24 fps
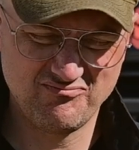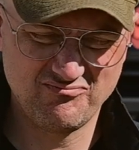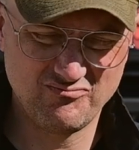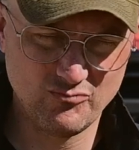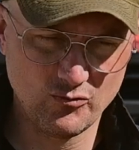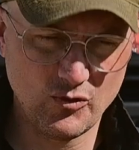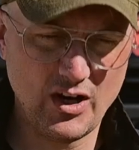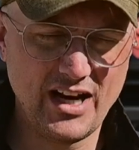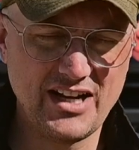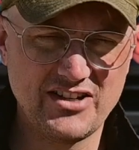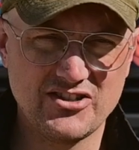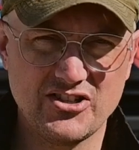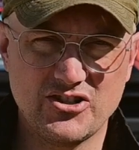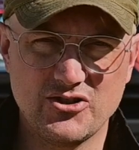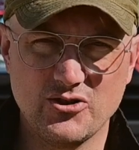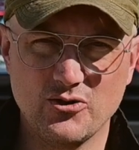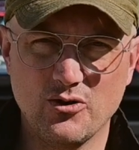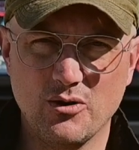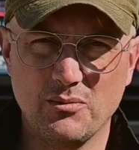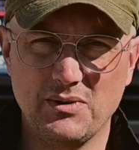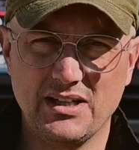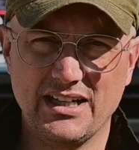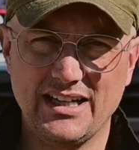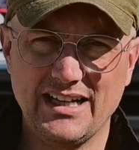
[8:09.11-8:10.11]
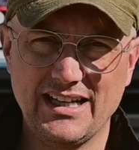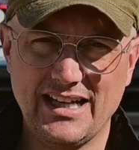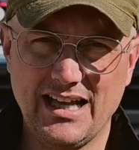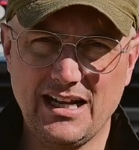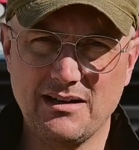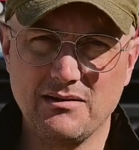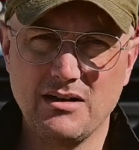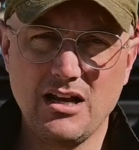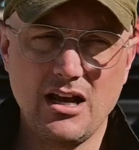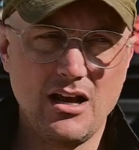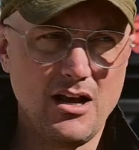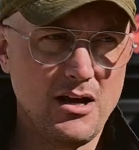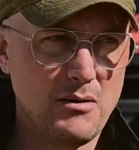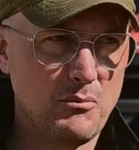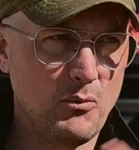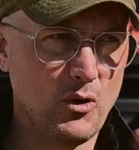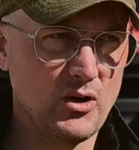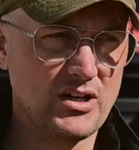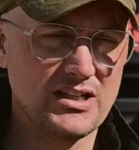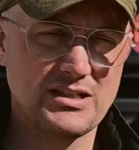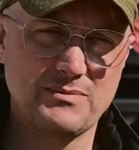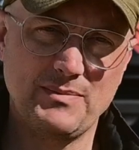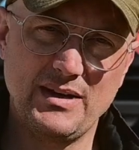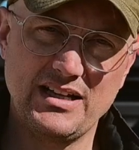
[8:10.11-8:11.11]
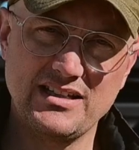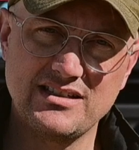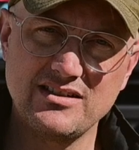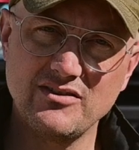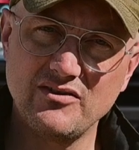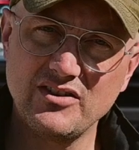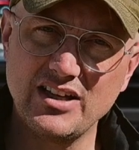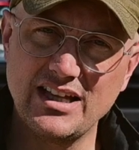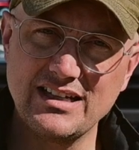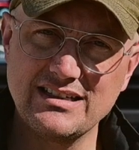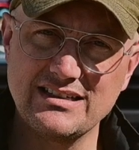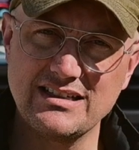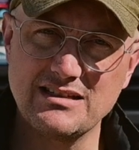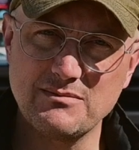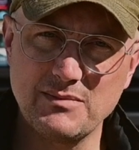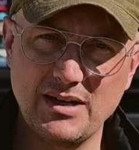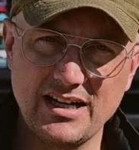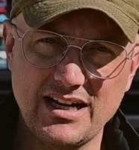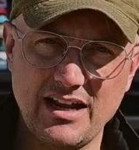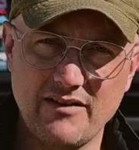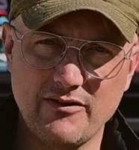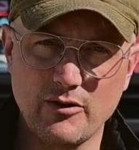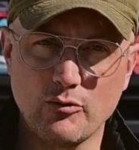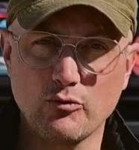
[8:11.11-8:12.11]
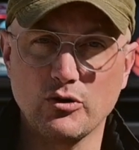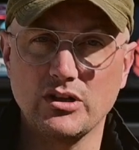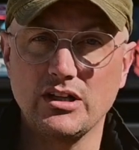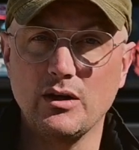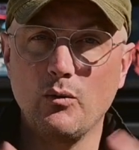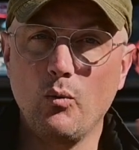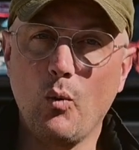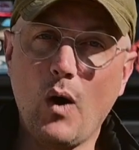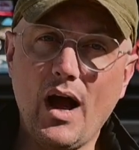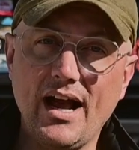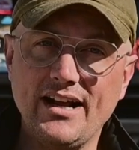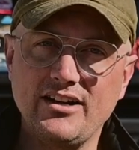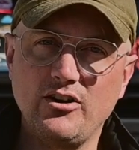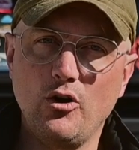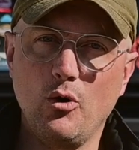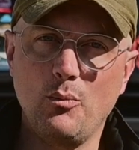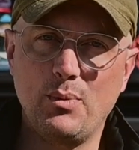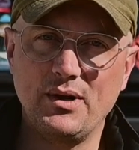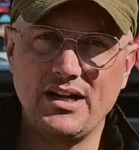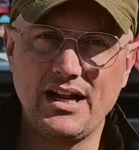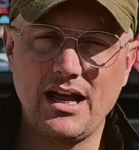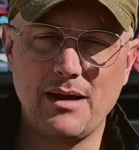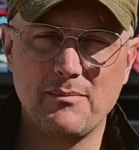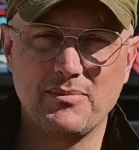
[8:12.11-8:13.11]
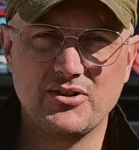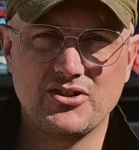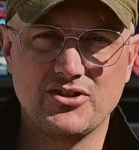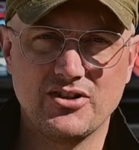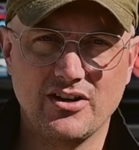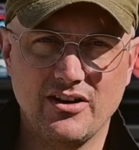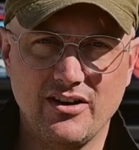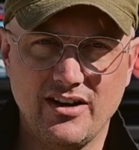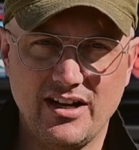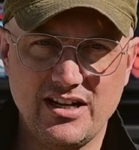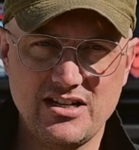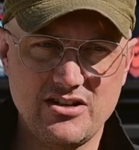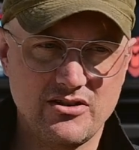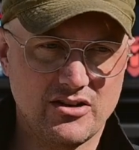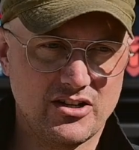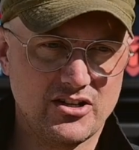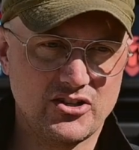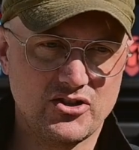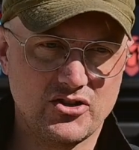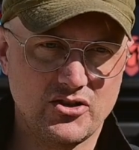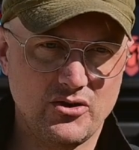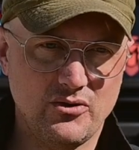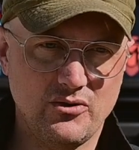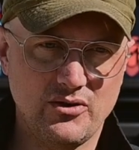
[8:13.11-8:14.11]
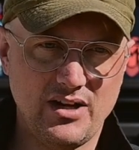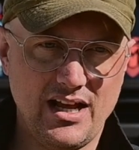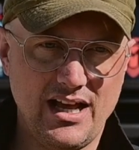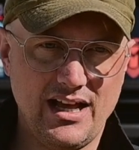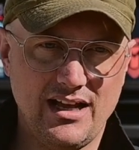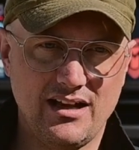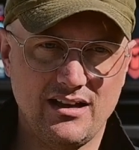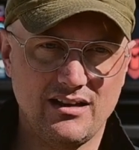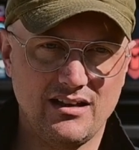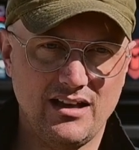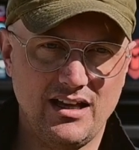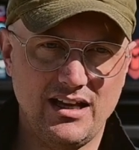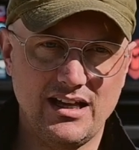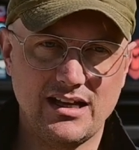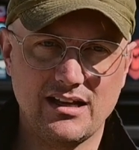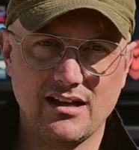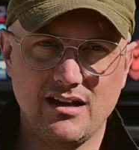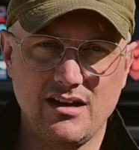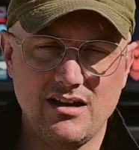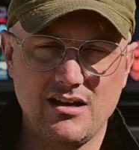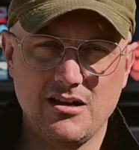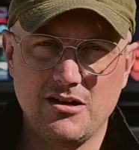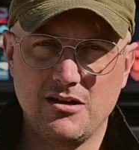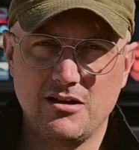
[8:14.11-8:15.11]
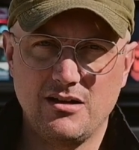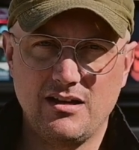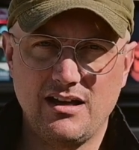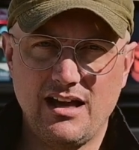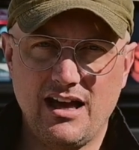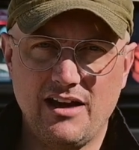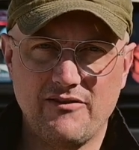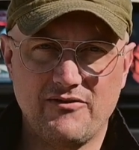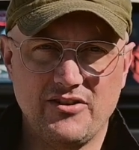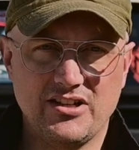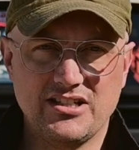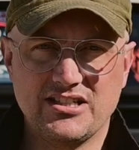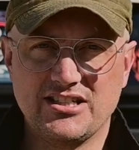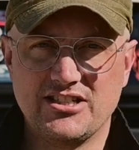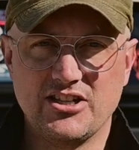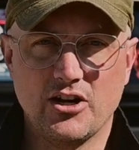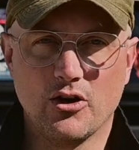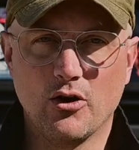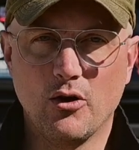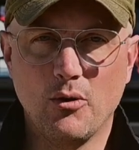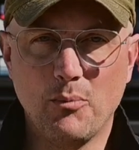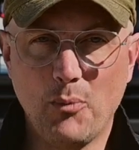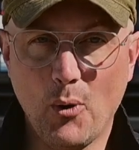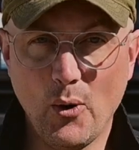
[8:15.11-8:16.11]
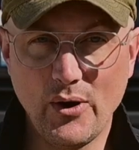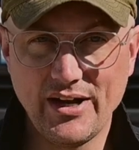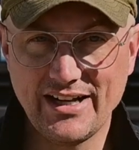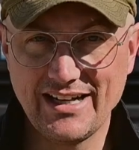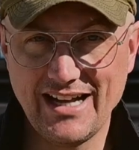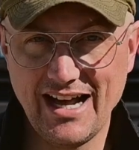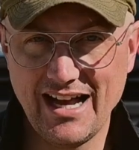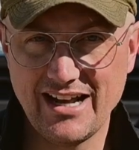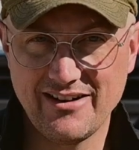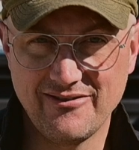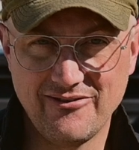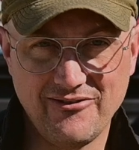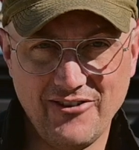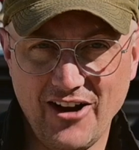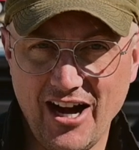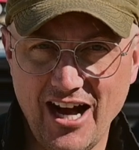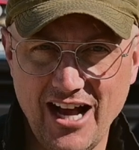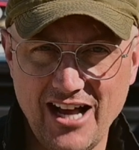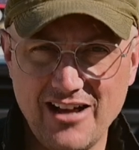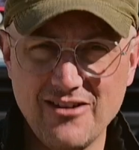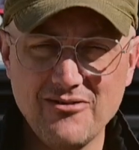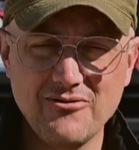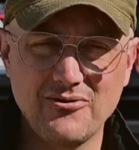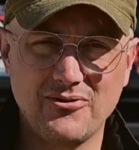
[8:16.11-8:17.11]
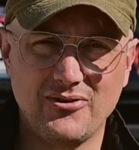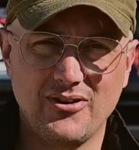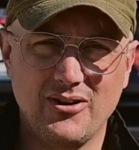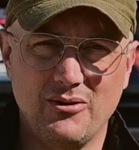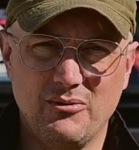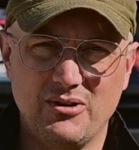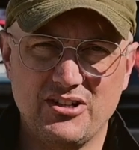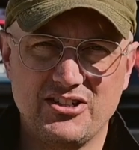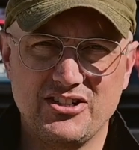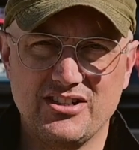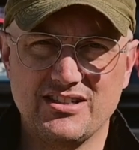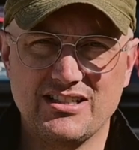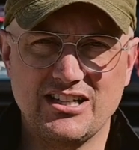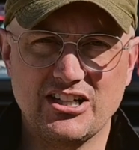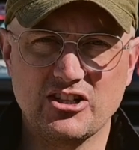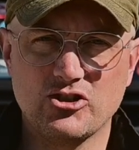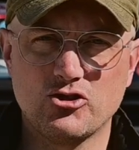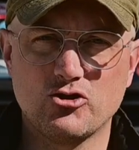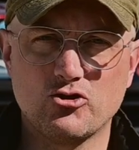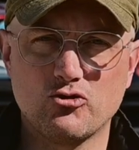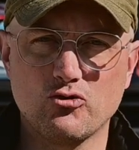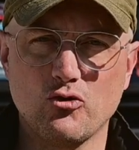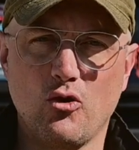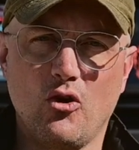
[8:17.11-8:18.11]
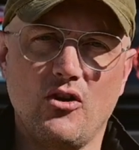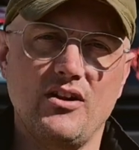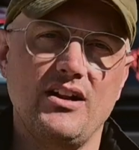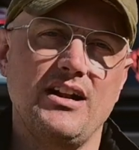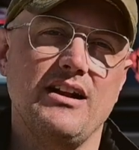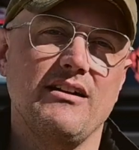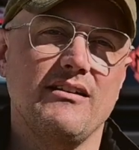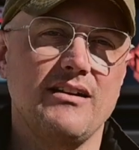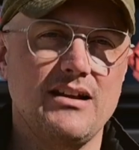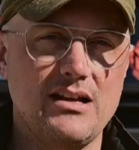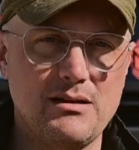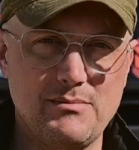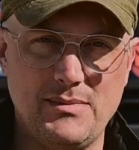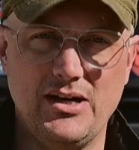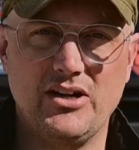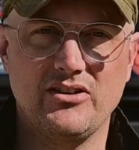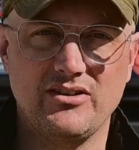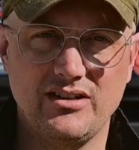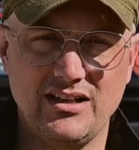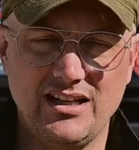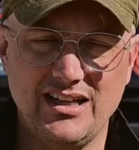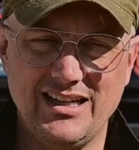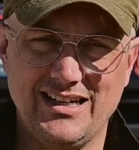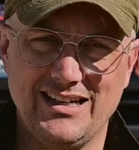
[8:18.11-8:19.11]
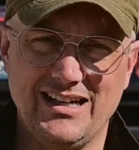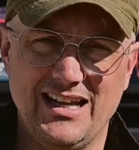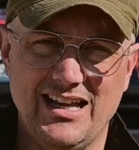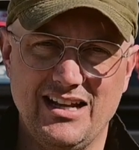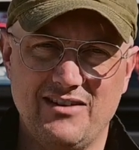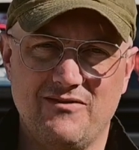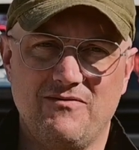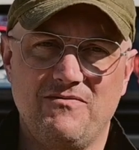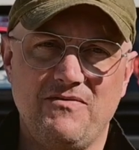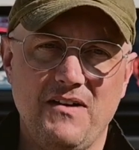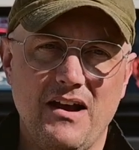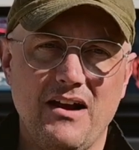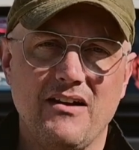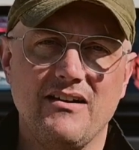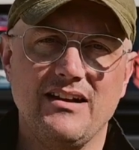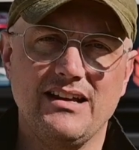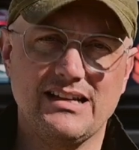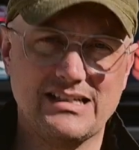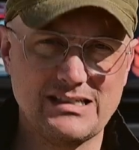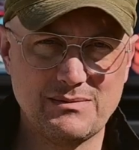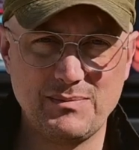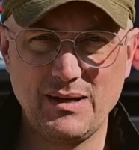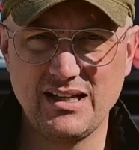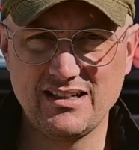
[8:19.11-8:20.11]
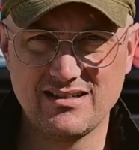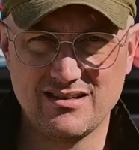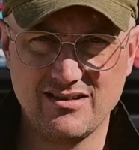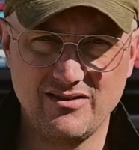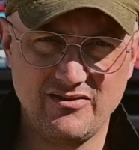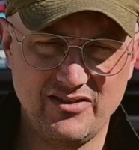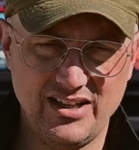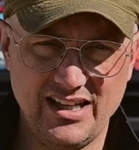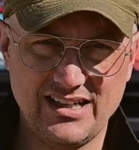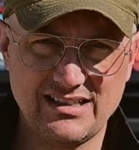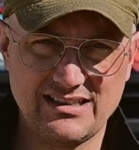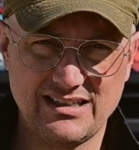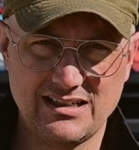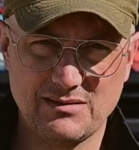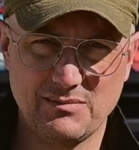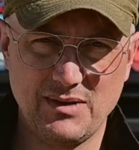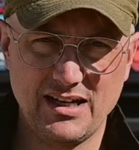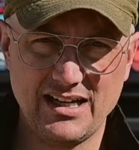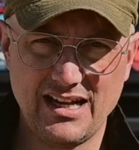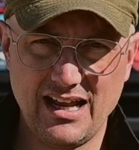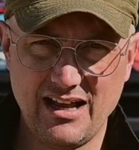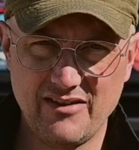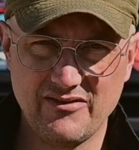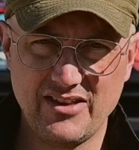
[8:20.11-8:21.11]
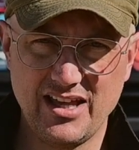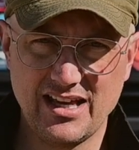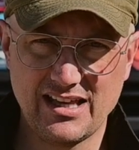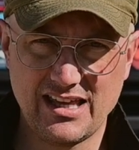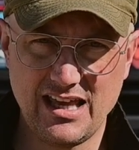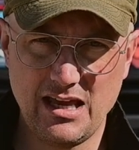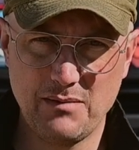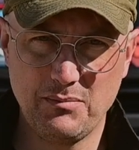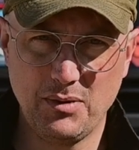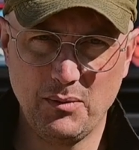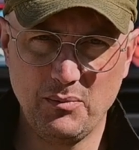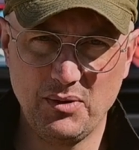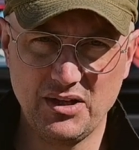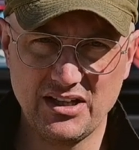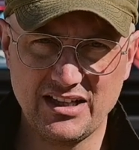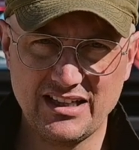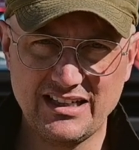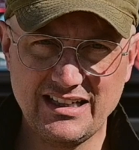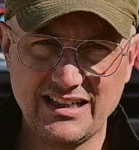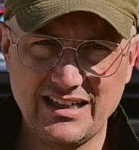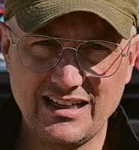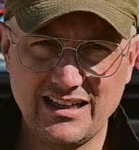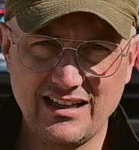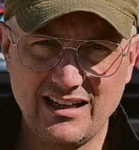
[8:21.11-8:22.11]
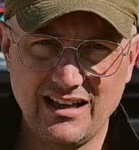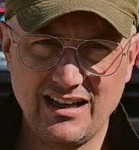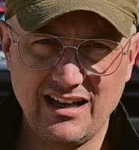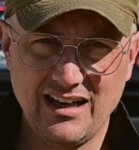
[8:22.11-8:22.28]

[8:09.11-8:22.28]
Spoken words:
range that you're normally going to get. More expensive lenses might have a really wide open aperture, and you can shoot at like f0.95, which is an extraordinary amount of light, and very expensive lenses might have that capability.